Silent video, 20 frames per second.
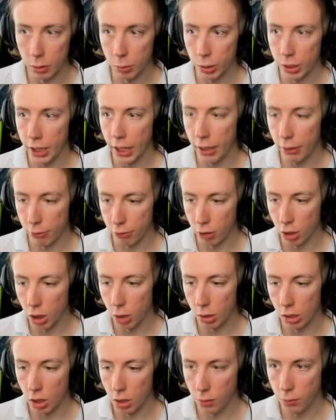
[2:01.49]
I mean, we're getting
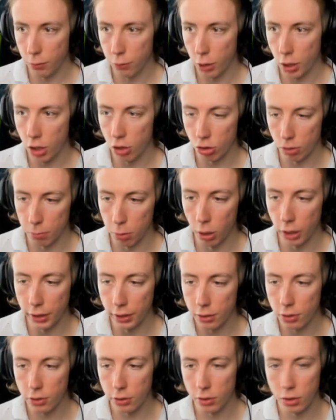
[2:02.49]
through it, we're on 300
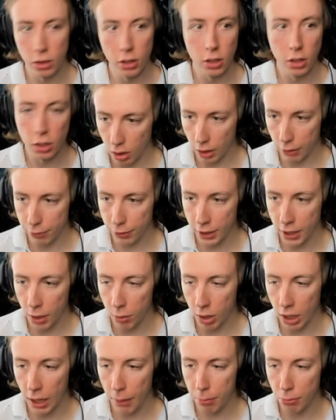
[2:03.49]
points. I
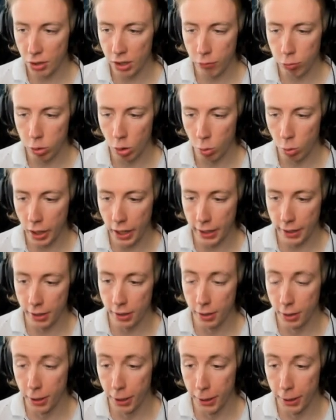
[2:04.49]
forget what happens if we win.